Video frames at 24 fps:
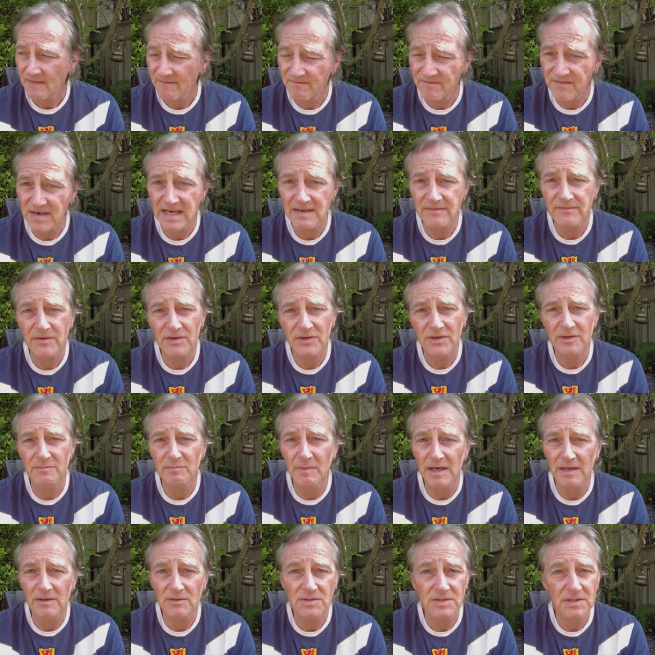500
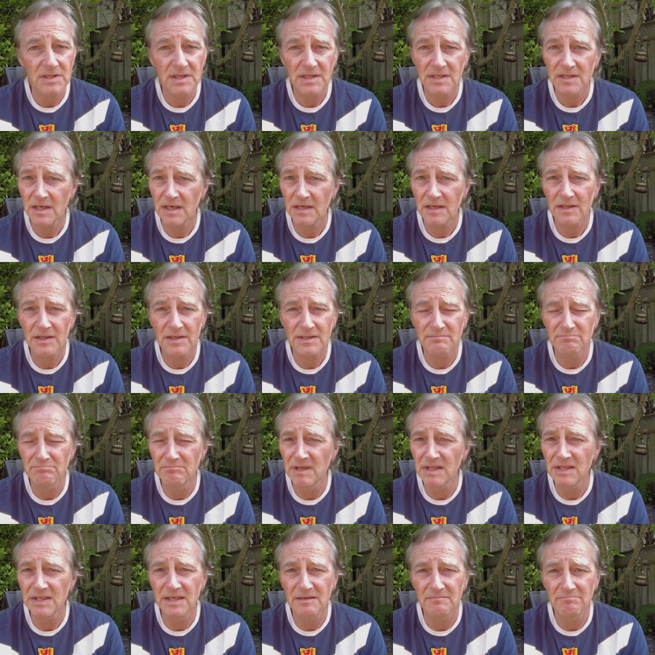miles, none of this
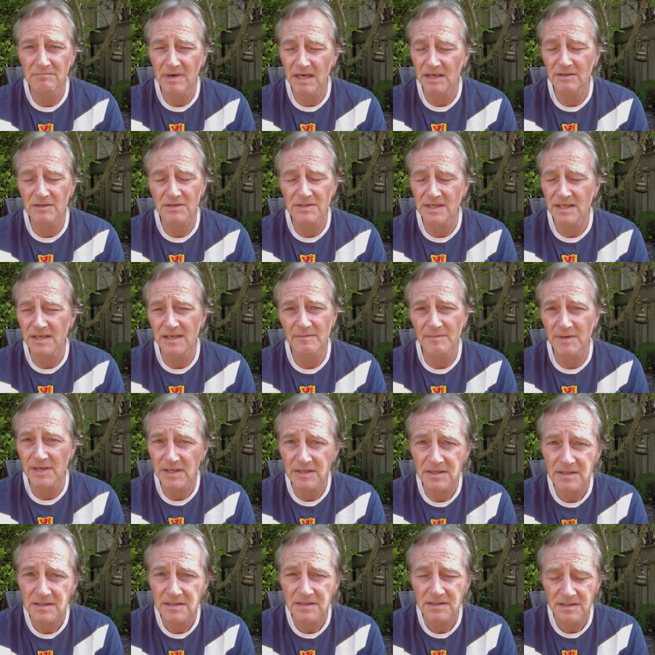million miles
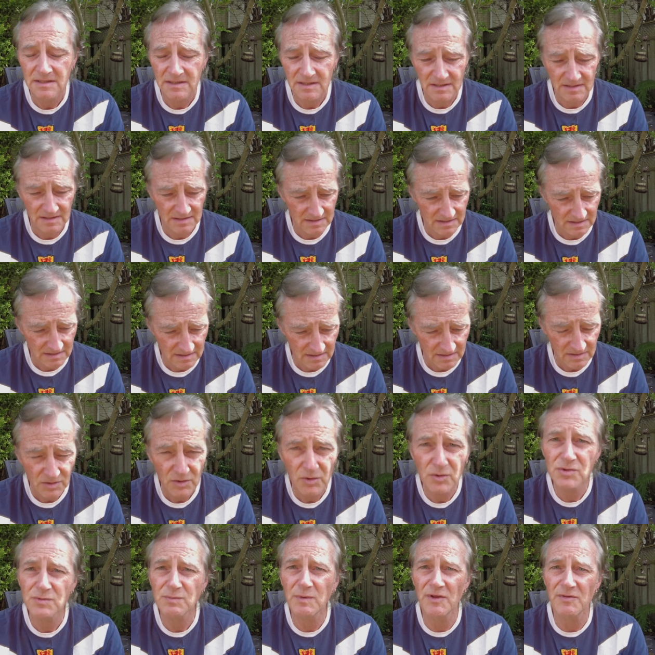anymore.
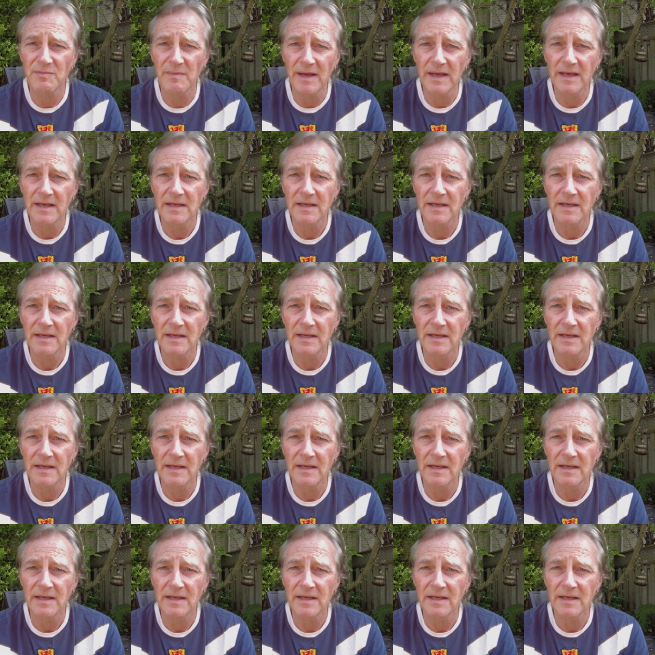Who's with me?